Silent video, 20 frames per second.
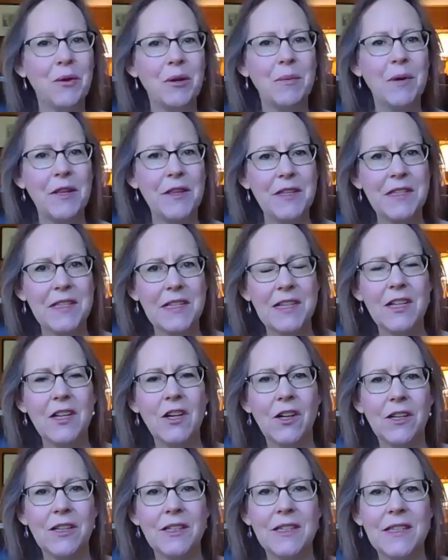about the city
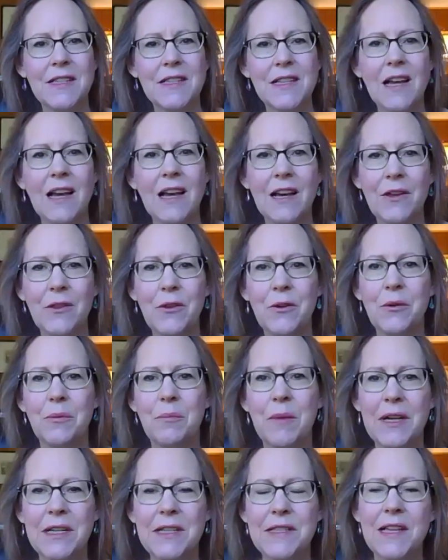gardens either
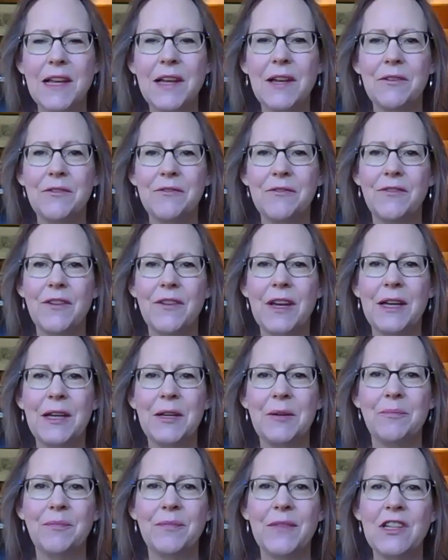myself,
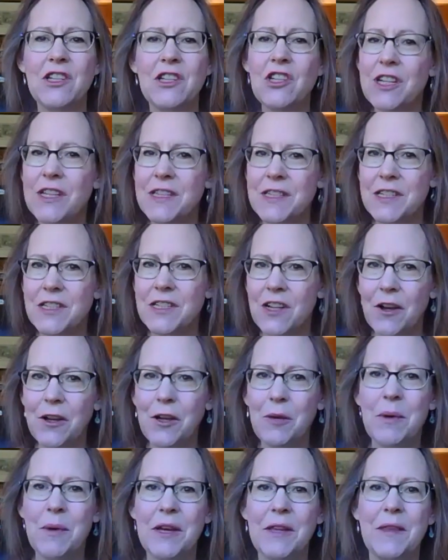and she doesn't talk
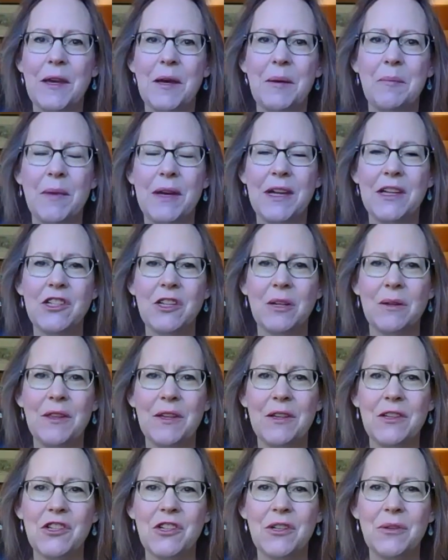about that much. I
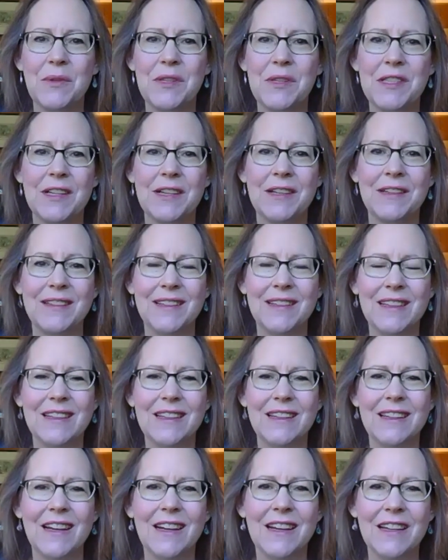think she was a
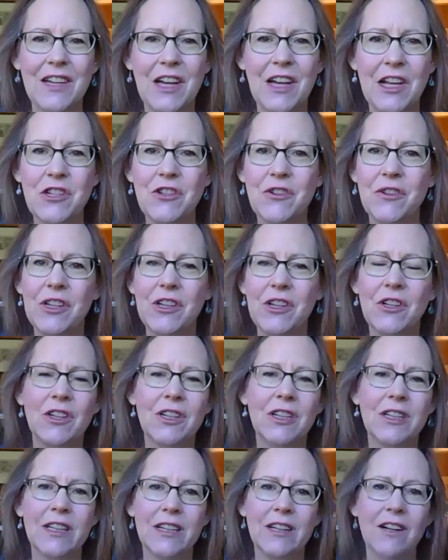country
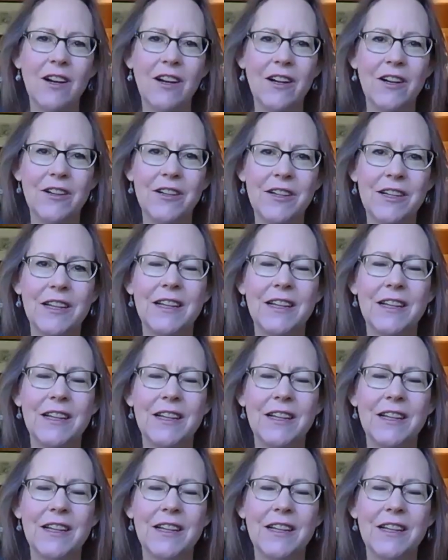girl at heart.